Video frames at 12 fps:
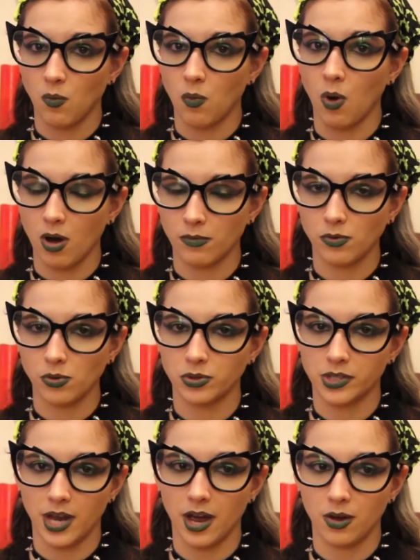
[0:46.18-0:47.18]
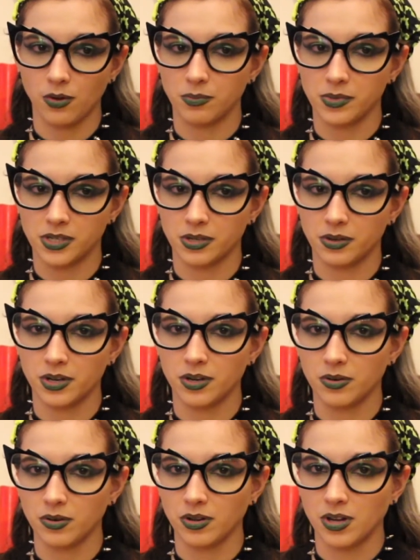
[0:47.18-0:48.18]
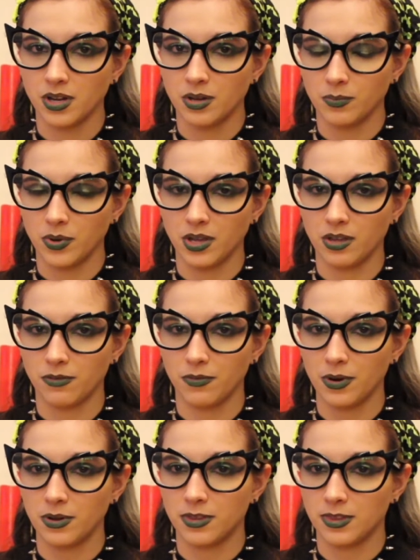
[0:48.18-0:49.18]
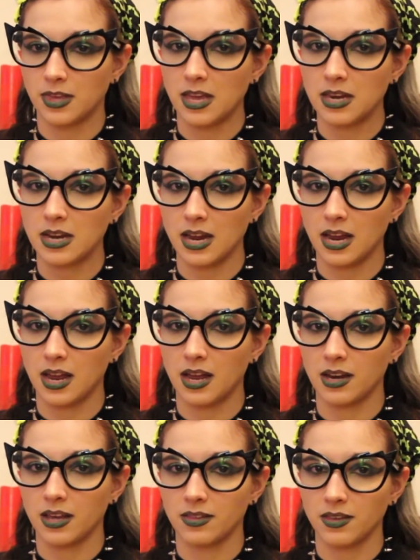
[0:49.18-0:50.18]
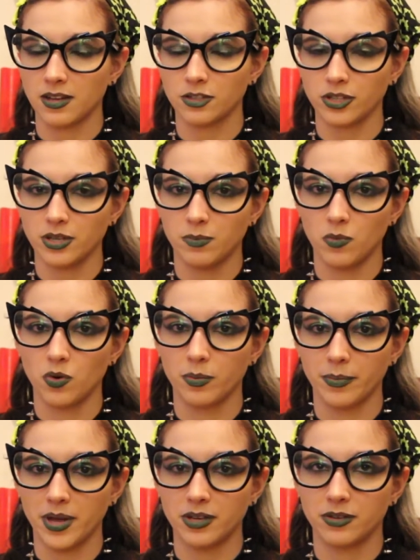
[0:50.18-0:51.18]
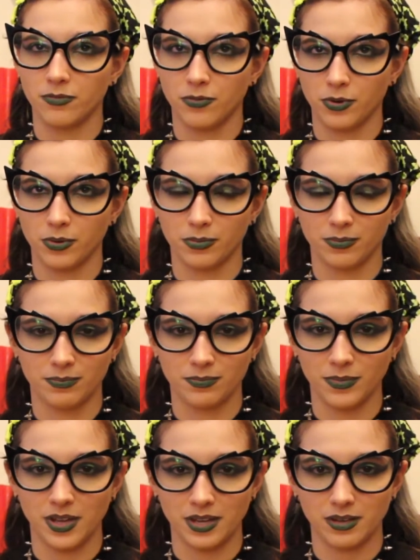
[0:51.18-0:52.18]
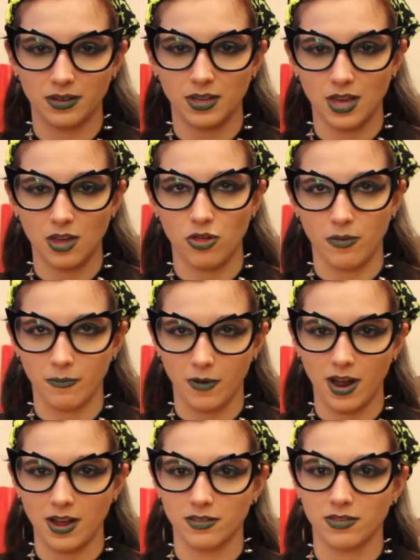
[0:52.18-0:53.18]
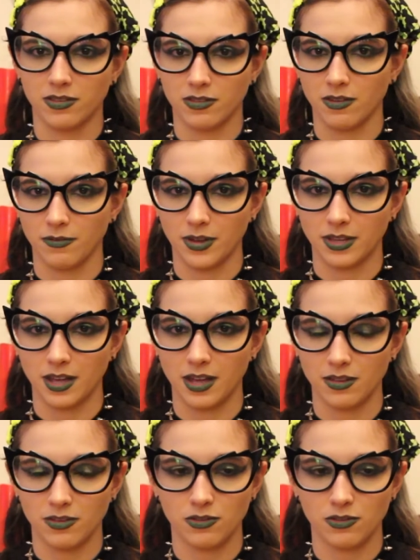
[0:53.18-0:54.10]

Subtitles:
waffle towel material, but it's very thin and it's actually more meant for like kitchen rags and stuff like that.